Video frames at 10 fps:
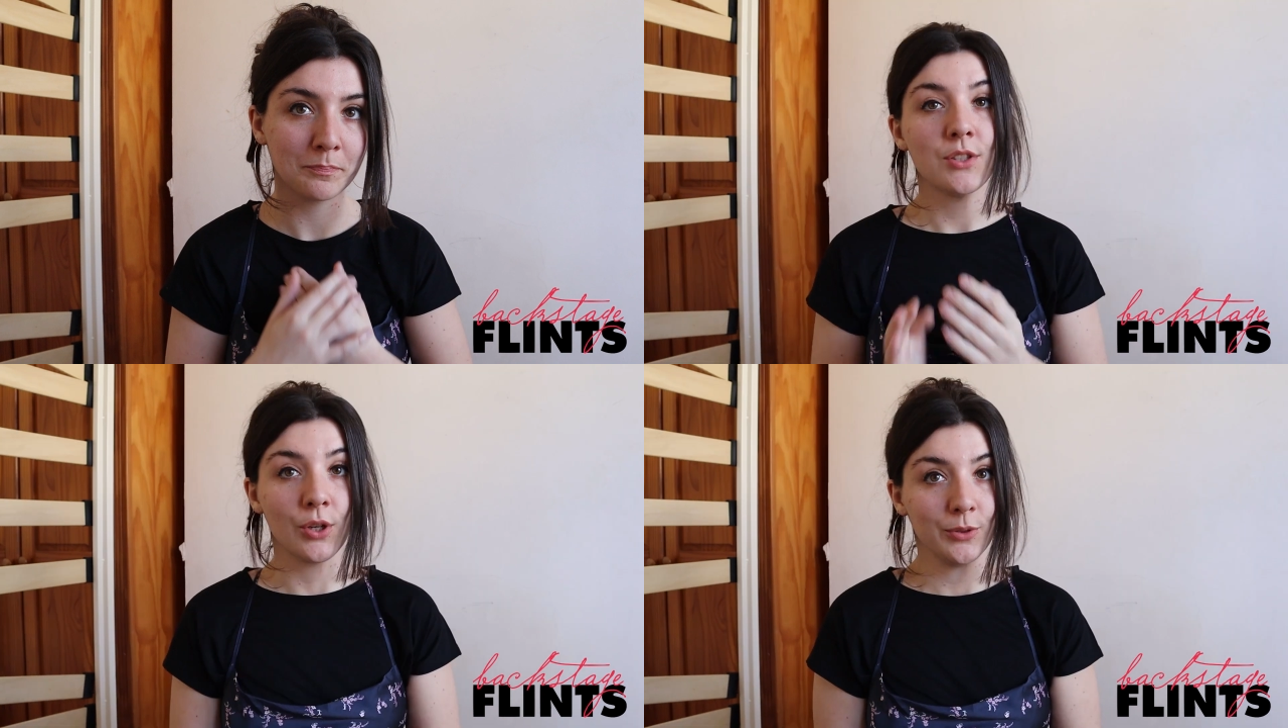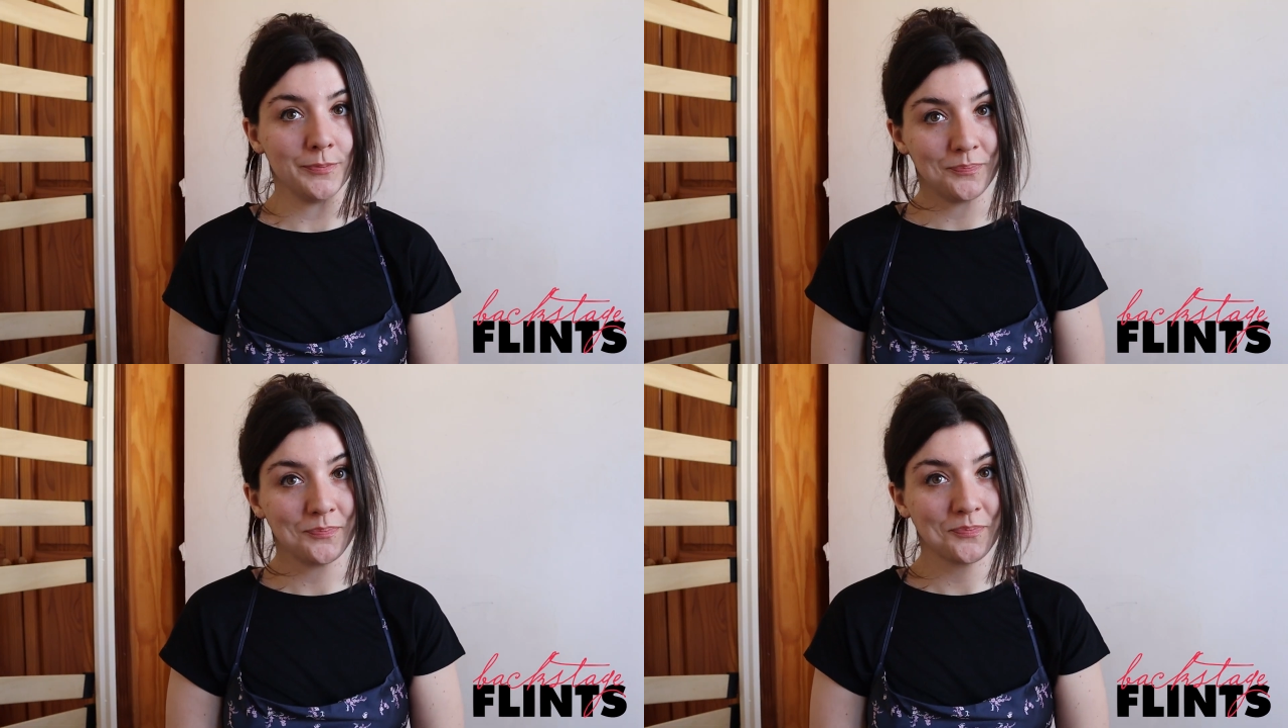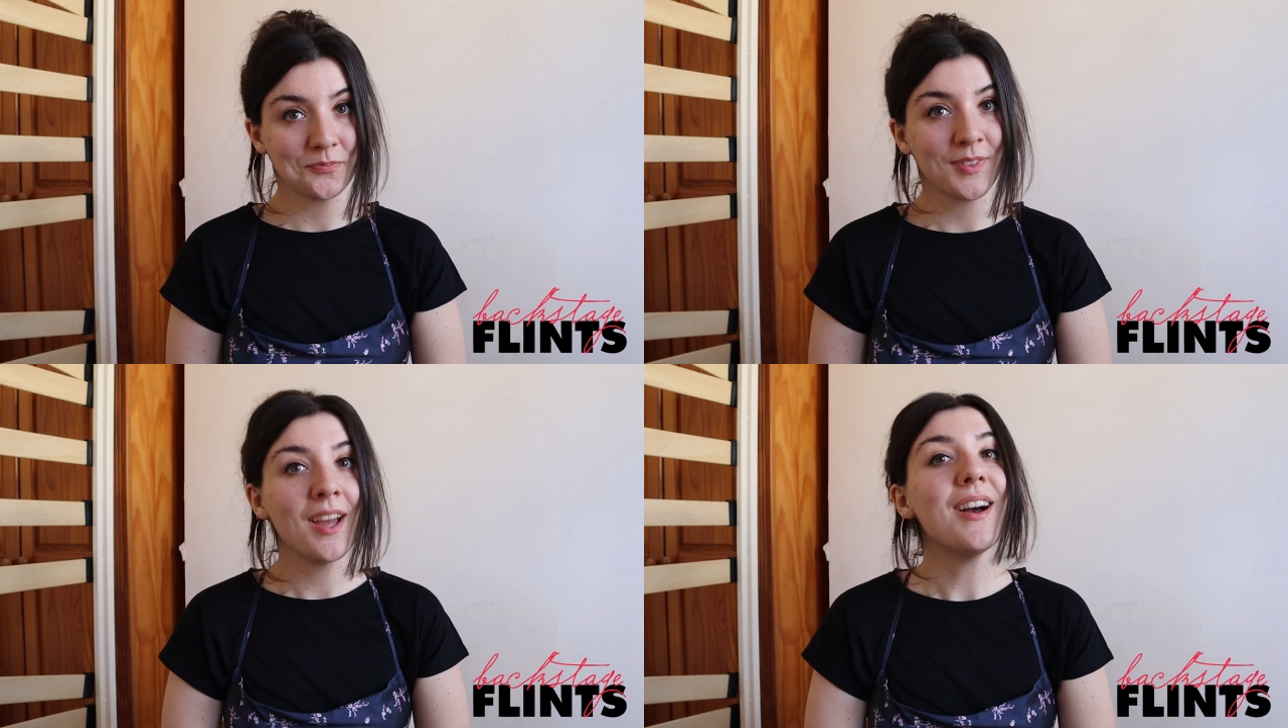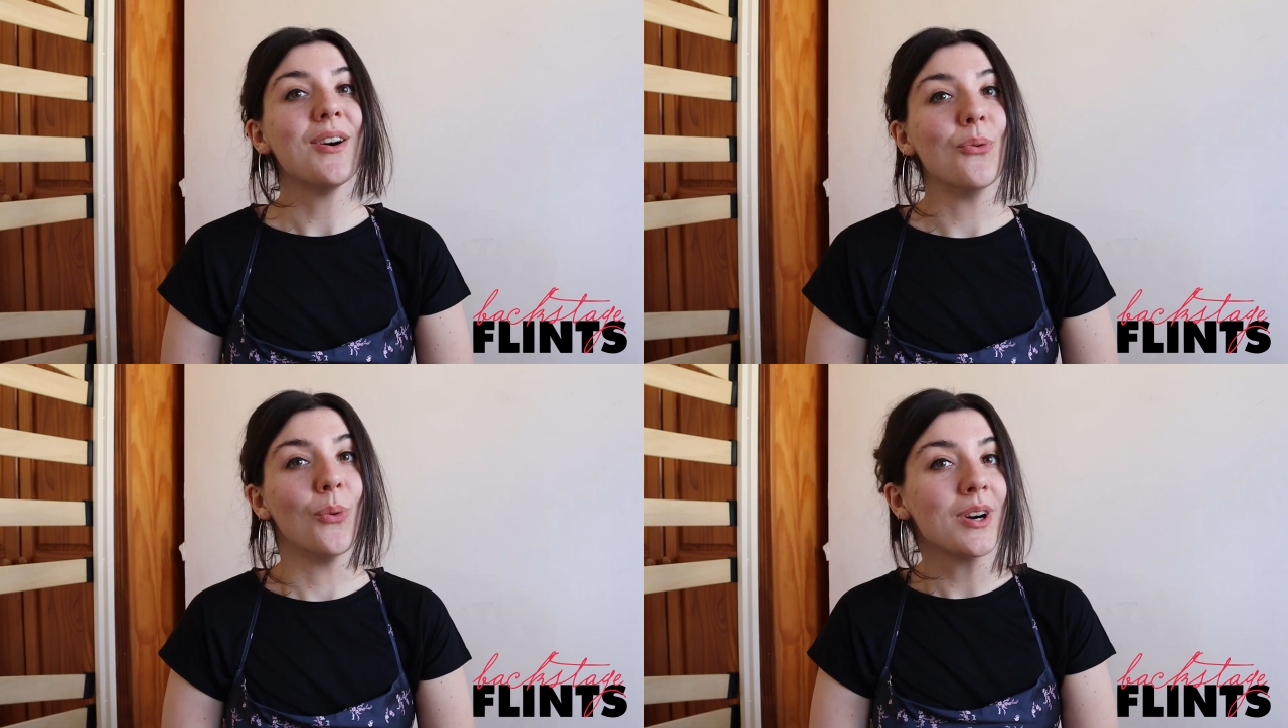So,
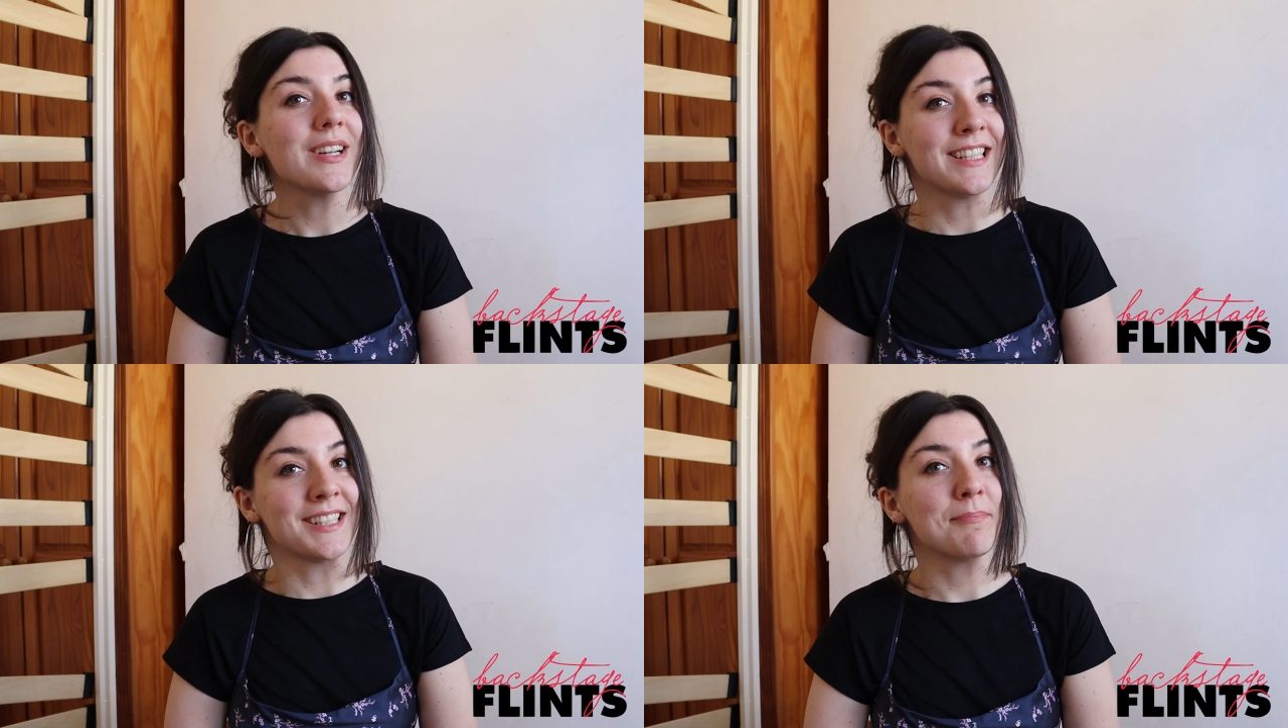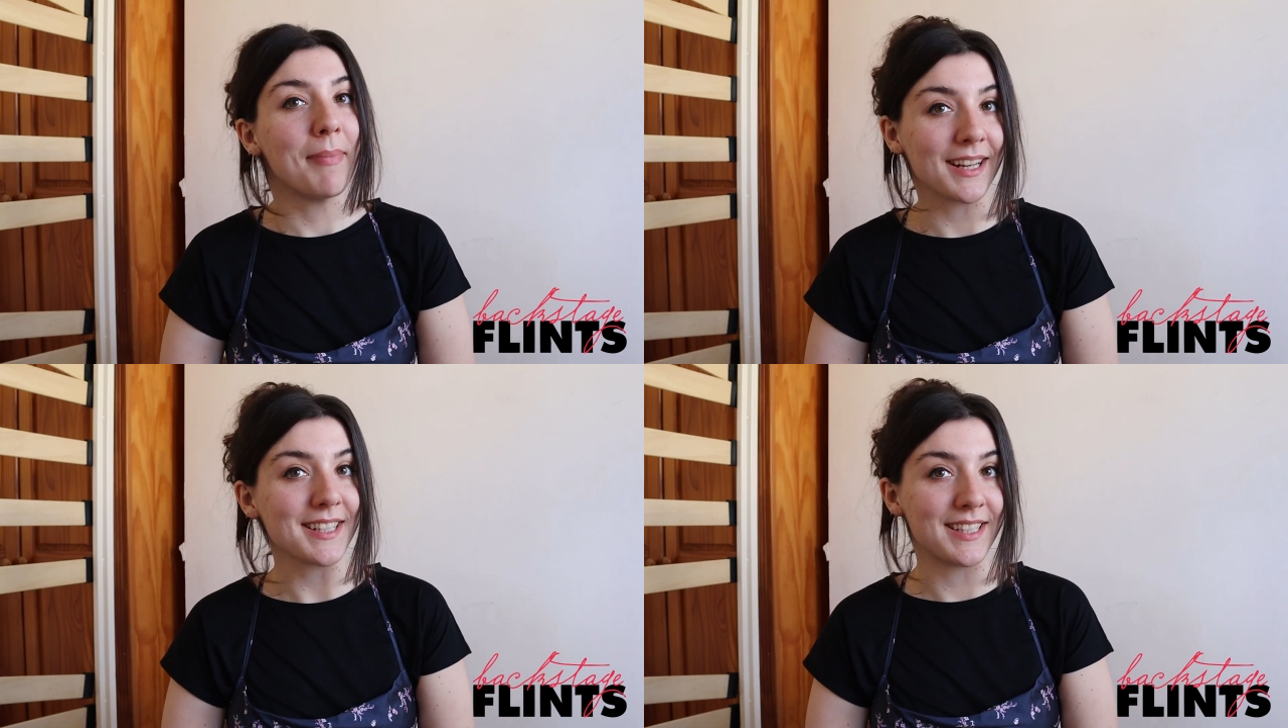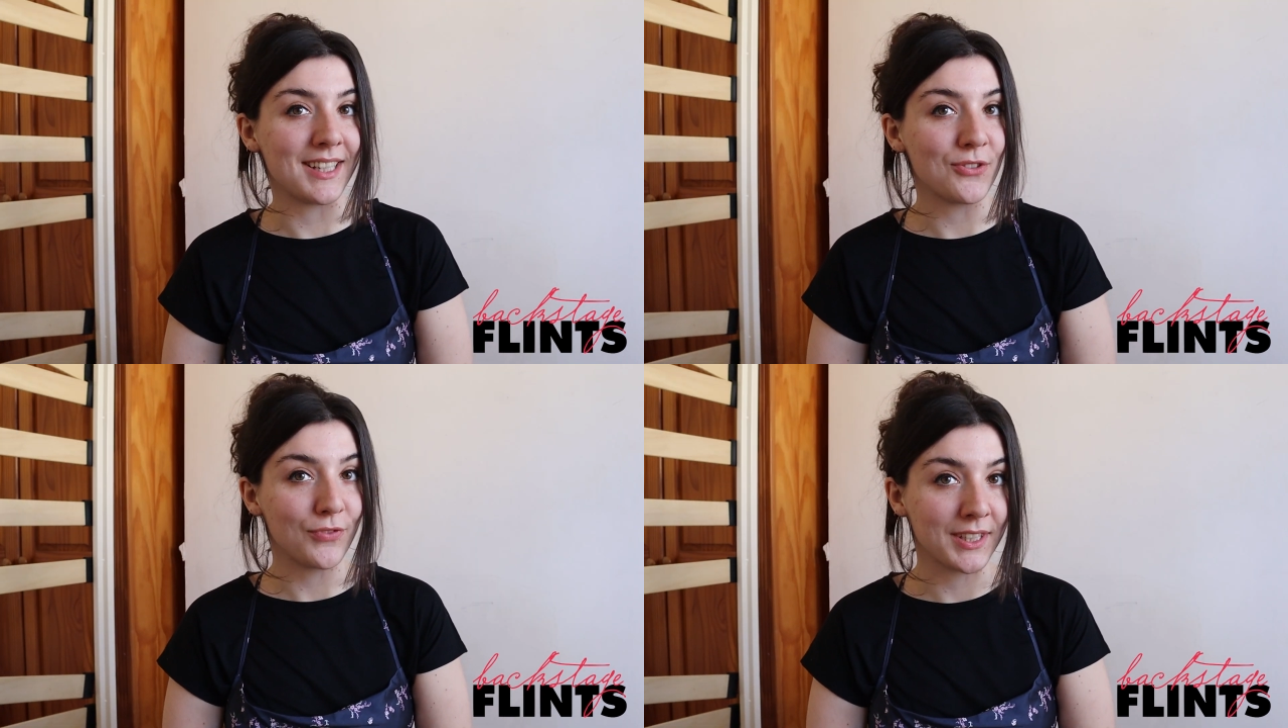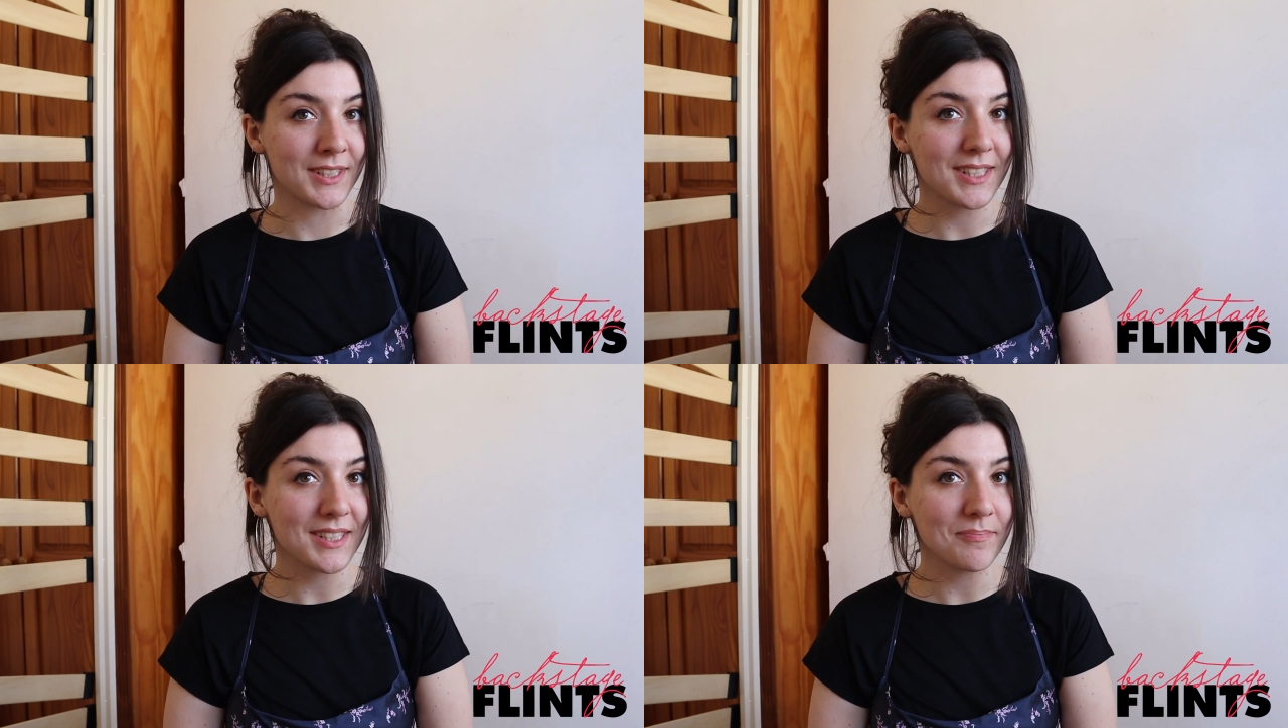what is Backstage
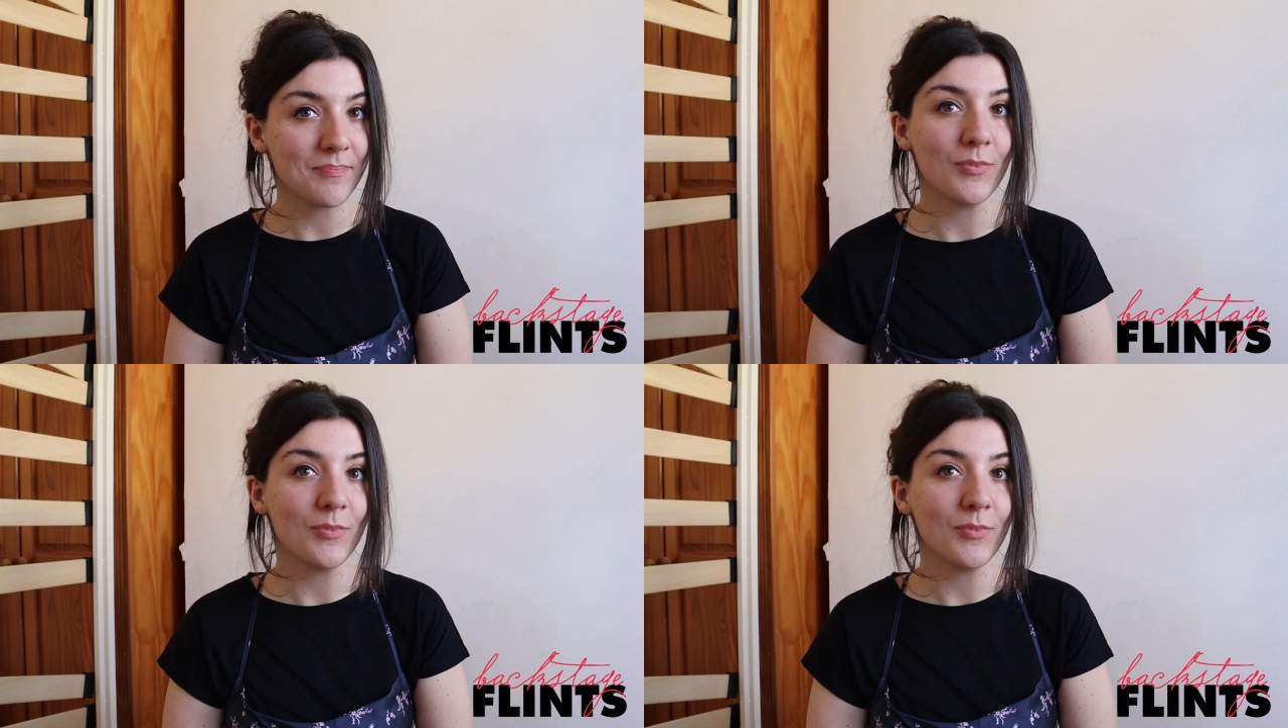Flints?